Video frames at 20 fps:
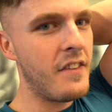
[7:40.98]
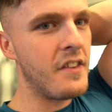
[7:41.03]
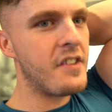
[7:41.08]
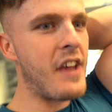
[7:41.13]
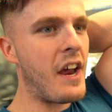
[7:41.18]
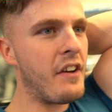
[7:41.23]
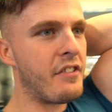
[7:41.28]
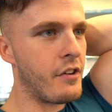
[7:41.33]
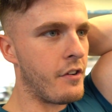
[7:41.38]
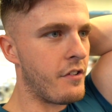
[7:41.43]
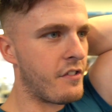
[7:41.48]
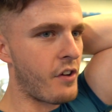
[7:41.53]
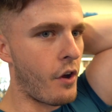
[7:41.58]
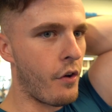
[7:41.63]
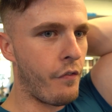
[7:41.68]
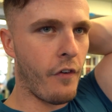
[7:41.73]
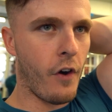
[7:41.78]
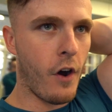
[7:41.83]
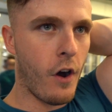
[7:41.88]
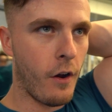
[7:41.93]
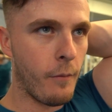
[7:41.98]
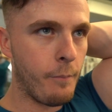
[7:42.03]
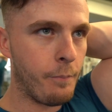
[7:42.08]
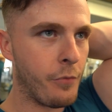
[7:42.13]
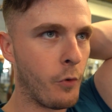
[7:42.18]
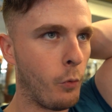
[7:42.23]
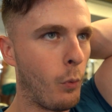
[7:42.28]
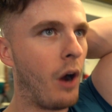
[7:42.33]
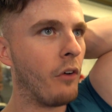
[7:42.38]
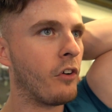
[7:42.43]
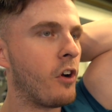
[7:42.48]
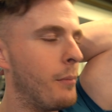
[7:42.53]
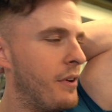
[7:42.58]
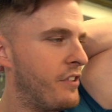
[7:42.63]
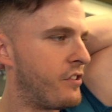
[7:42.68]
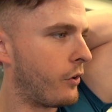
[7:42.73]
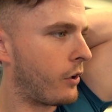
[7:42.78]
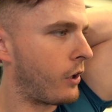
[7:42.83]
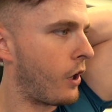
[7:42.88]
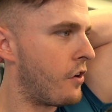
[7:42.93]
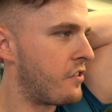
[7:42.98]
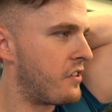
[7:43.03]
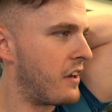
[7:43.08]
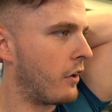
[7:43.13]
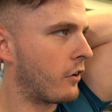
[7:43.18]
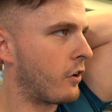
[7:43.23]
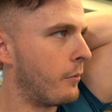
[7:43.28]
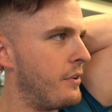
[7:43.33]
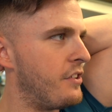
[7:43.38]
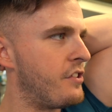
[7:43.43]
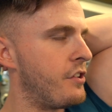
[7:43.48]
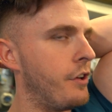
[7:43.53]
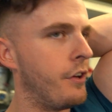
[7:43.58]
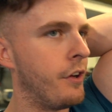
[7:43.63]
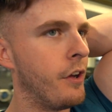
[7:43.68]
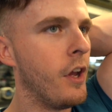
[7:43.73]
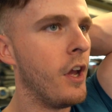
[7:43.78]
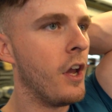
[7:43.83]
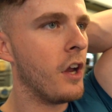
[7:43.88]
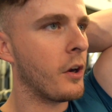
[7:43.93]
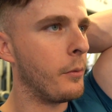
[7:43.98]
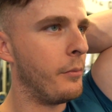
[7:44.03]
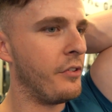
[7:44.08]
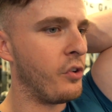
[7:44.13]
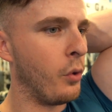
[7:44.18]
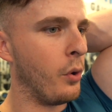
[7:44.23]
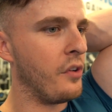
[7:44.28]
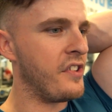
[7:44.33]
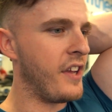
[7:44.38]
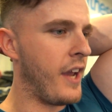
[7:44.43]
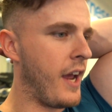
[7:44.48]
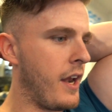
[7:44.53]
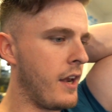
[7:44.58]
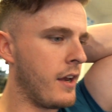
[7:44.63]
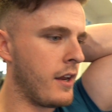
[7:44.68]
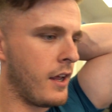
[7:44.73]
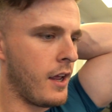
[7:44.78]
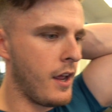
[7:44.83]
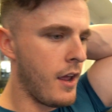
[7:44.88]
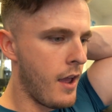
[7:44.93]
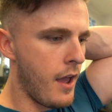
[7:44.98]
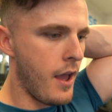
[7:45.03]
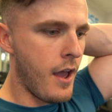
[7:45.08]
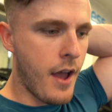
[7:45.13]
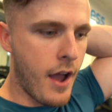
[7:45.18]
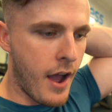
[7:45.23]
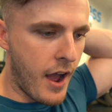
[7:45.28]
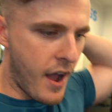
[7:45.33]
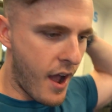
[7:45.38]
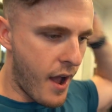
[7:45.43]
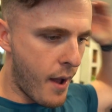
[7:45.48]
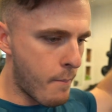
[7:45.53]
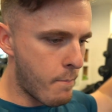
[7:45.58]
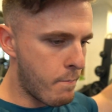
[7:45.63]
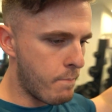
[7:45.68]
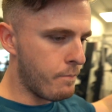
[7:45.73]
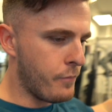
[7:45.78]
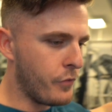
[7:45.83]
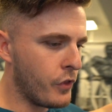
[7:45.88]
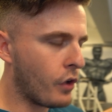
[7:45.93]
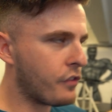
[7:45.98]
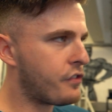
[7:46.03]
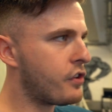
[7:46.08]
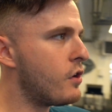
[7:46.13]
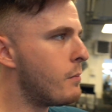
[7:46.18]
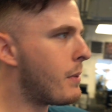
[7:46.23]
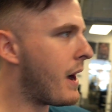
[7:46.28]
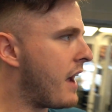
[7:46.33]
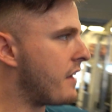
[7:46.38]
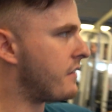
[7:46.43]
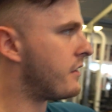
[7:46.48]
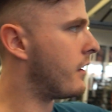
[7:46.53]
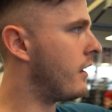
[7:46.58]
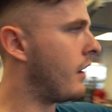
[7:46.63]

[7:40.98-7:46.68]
The session so far, well, I'm coming to a close now, coming to coming towards the end. Um, not too bad.